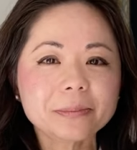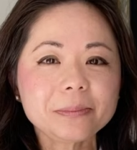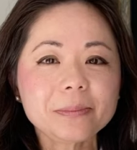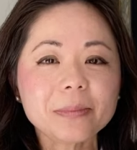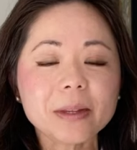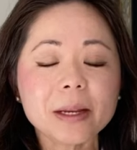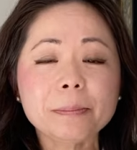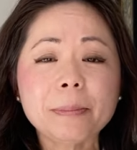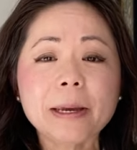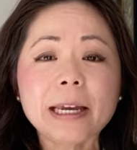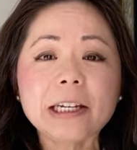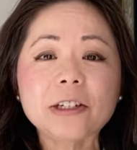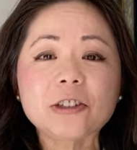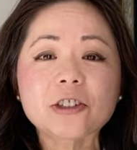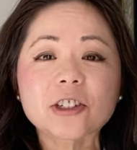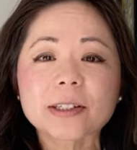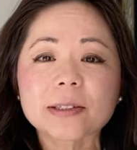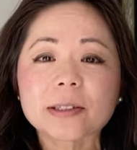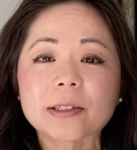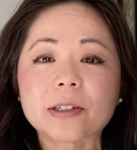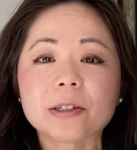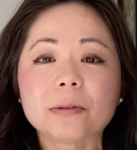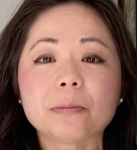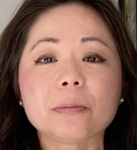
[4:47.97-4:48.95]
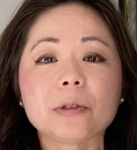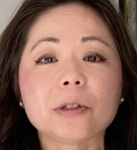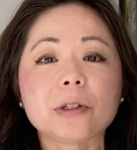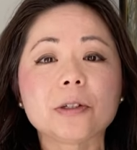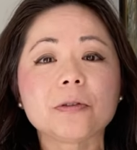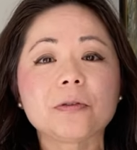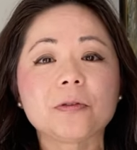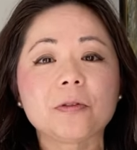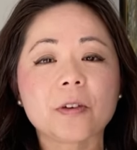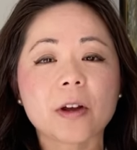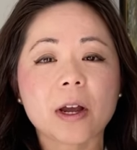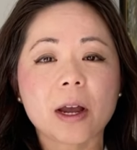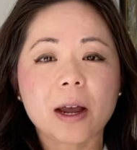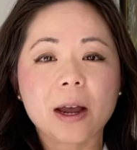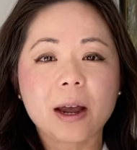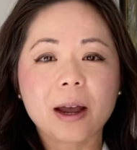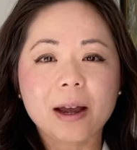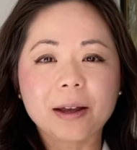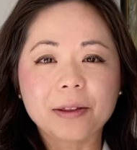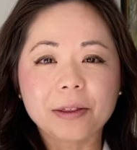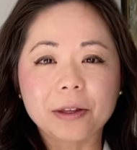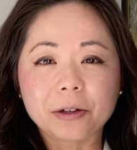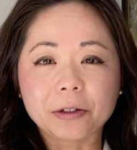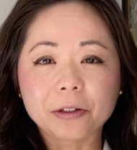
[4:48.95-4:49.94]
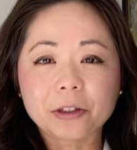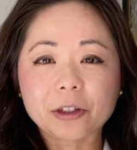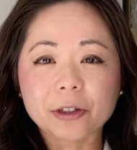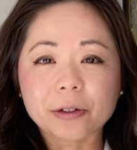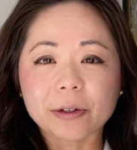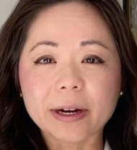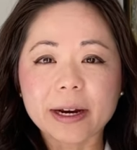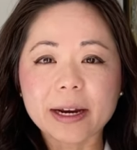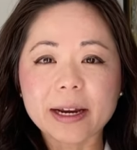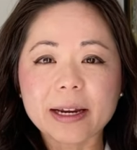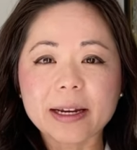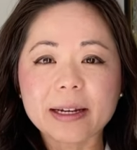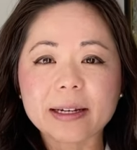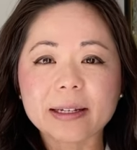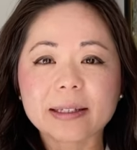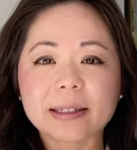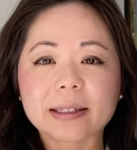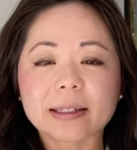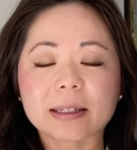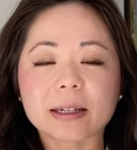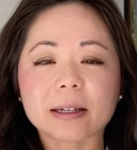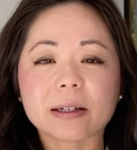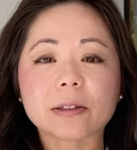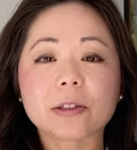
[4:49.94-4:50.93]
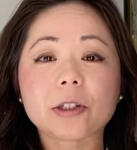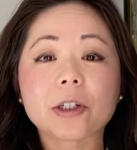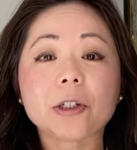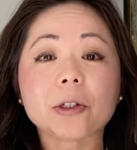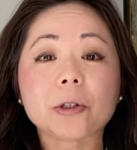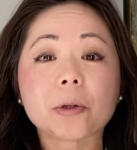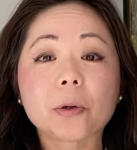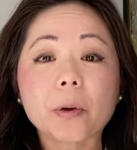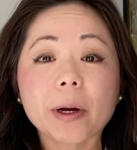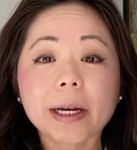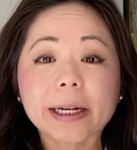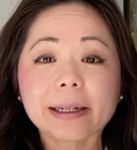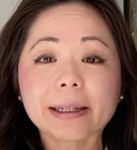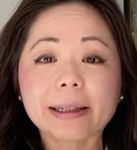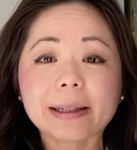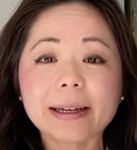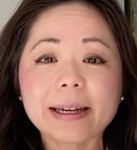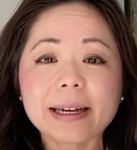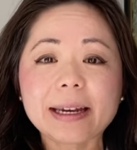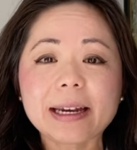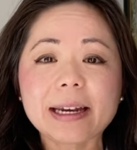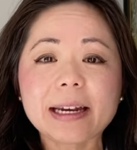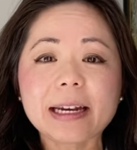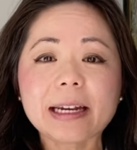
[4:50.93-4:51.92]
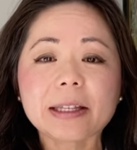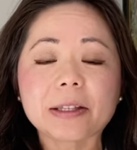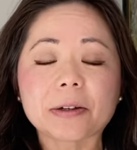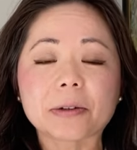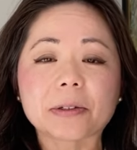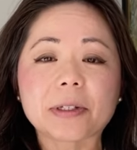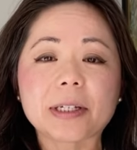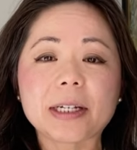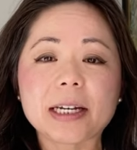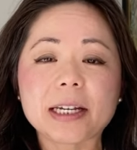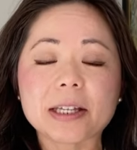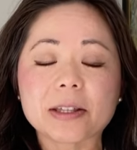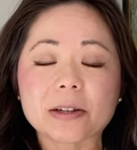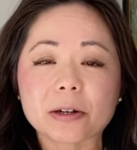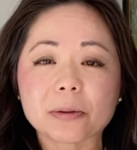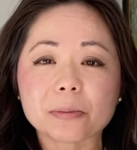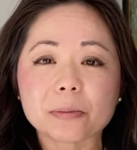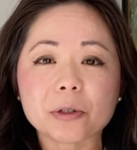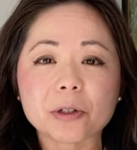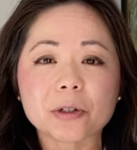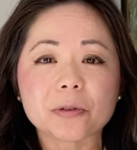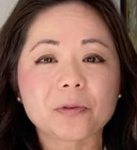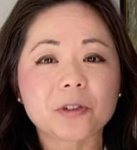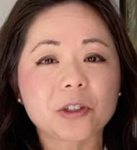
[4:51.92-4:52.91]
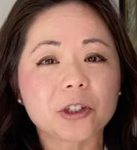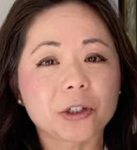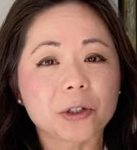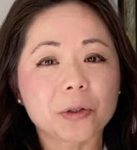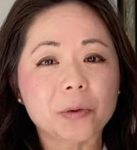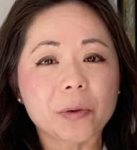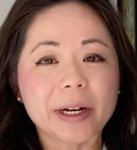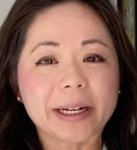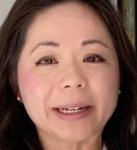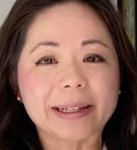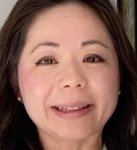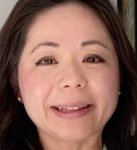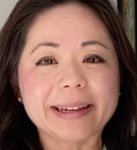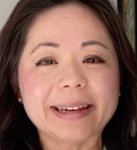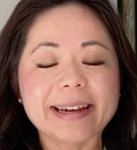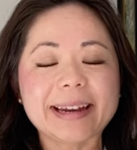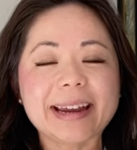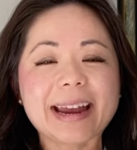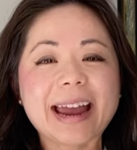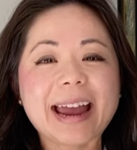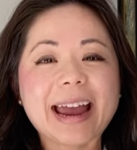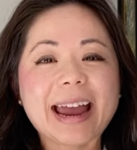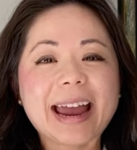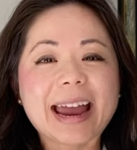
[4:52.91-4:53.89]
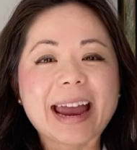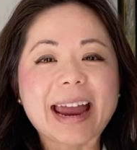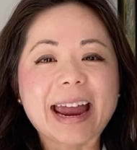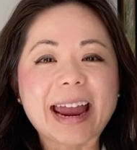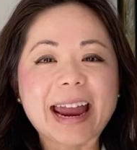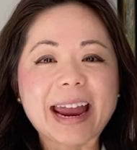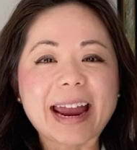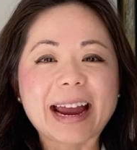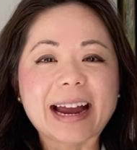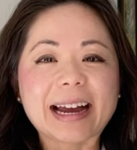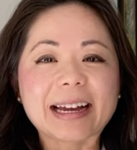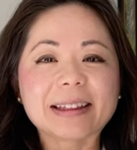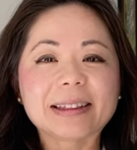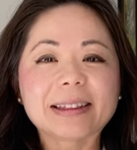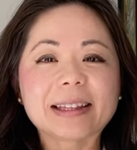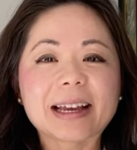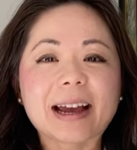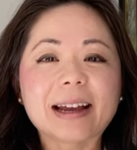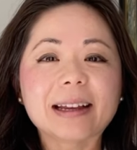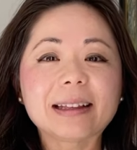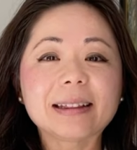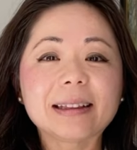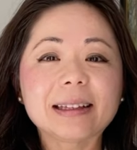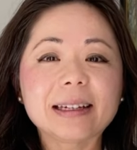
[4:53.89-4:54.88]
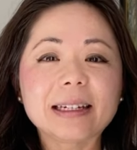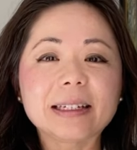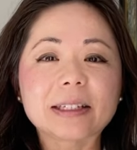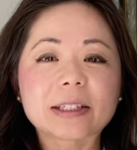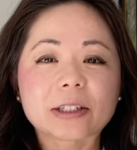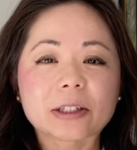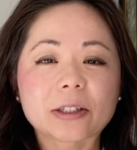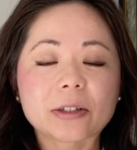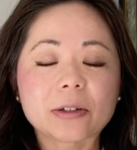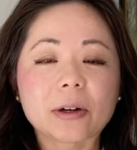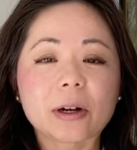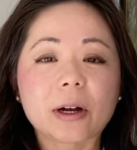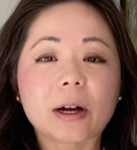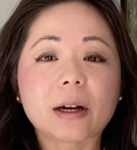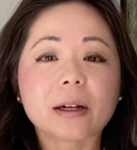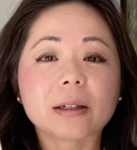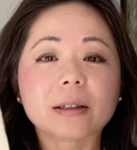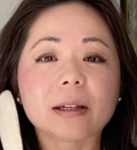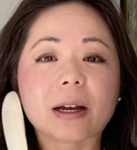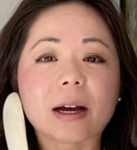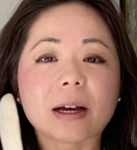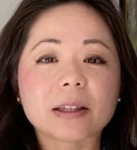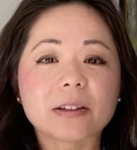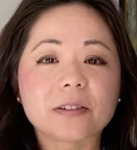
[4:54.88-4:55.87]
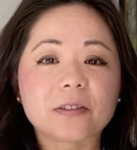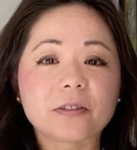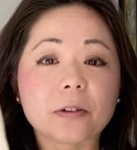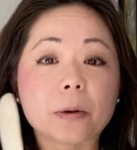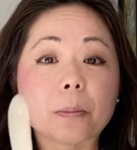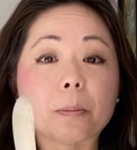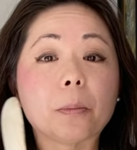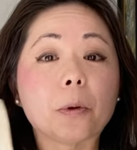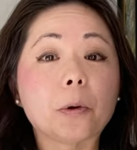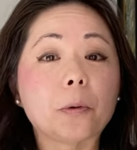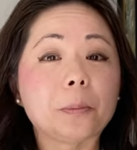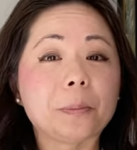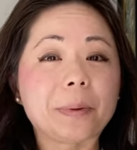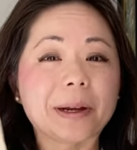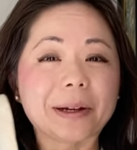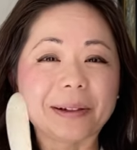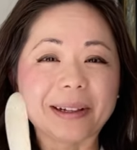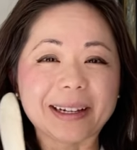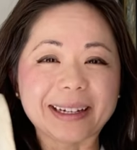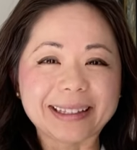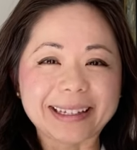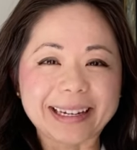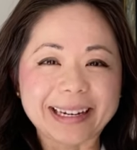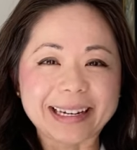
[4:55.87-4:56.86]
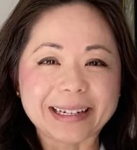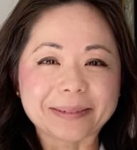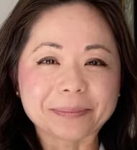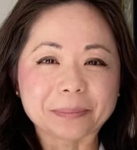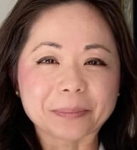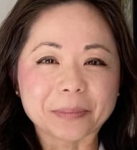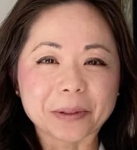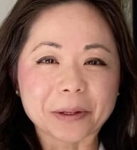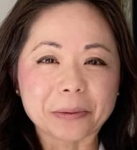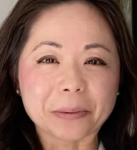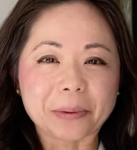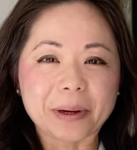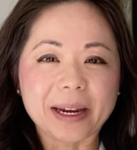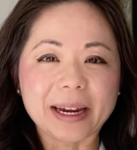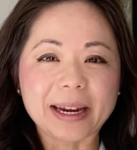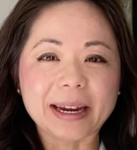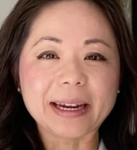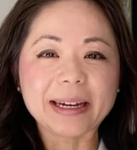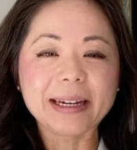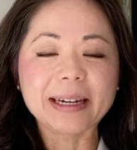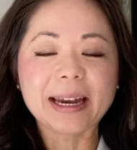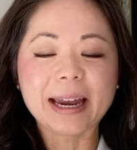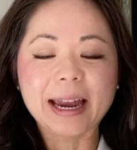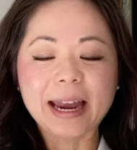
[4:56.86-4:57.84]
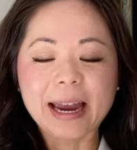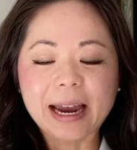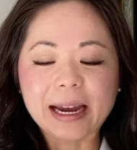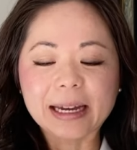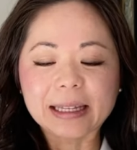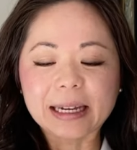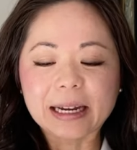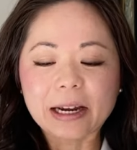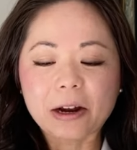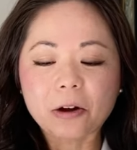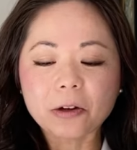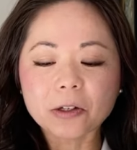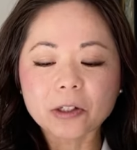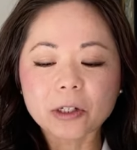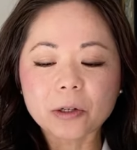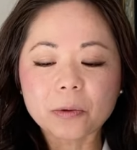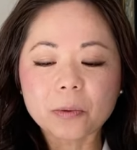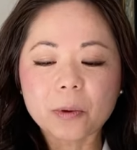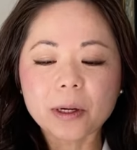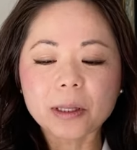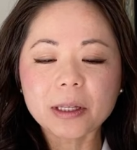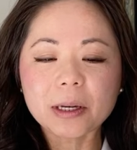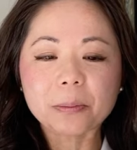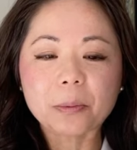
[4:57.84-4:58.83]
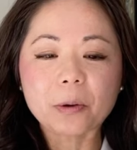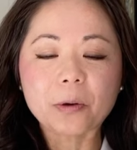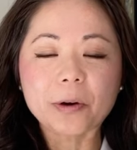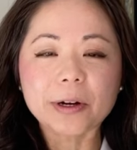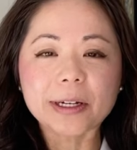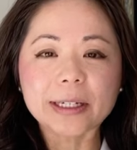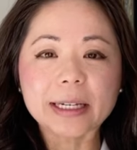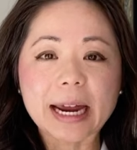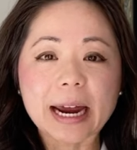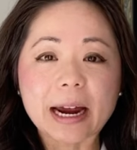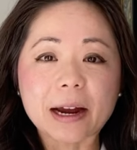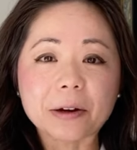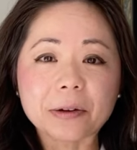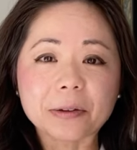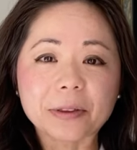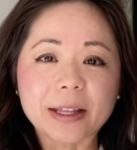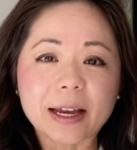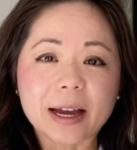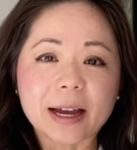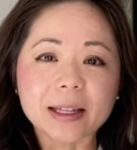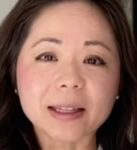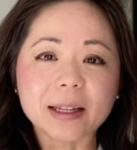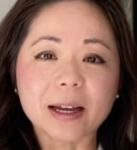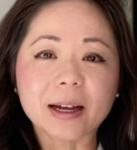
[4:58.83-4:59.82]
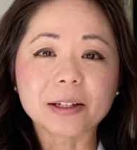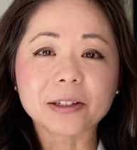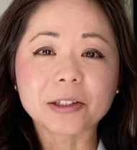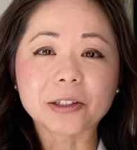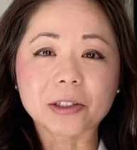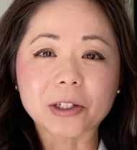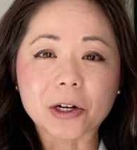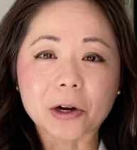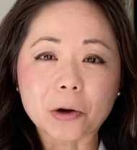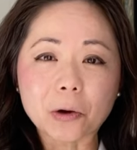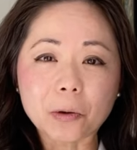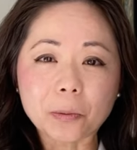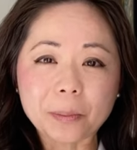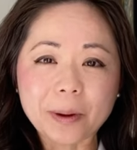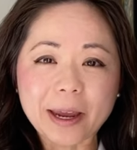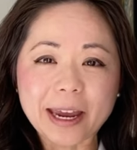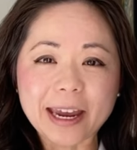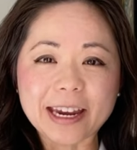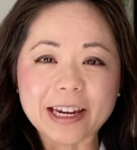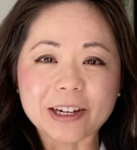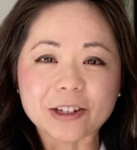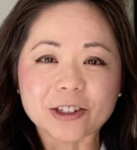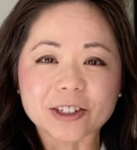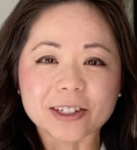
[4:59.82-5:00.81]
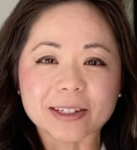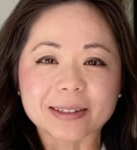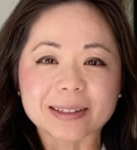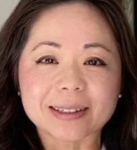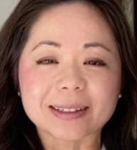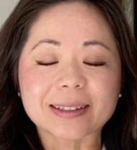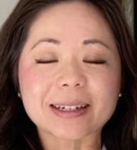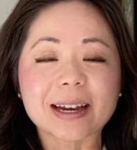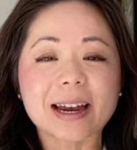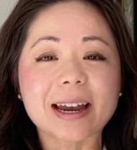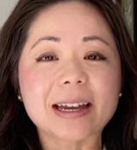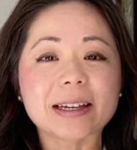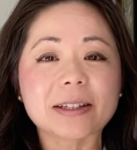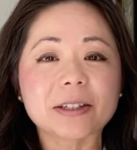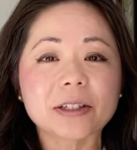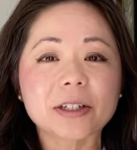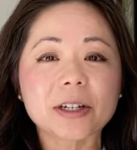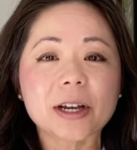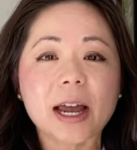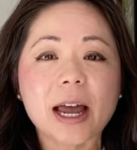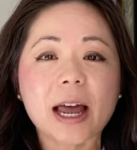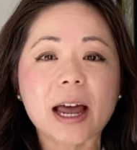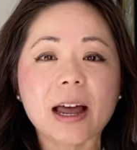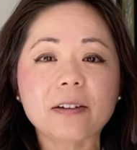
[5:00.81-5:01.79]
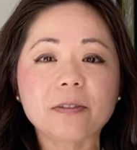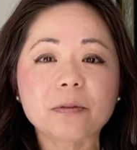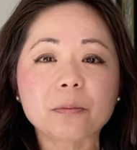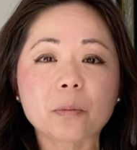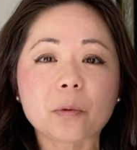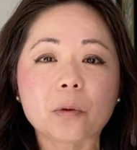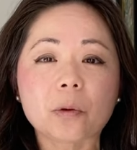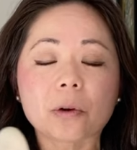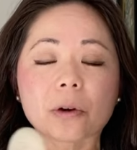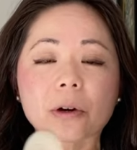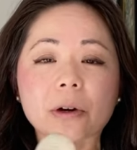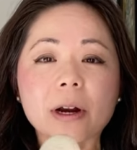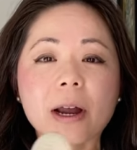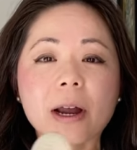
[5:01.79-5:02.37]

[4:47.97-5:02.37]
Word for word: patients who move their trays too quickly, their teeth are moved too quickly, and that leads to a lot of mobility. Okay, and I also want to point out that adult patients tend to have more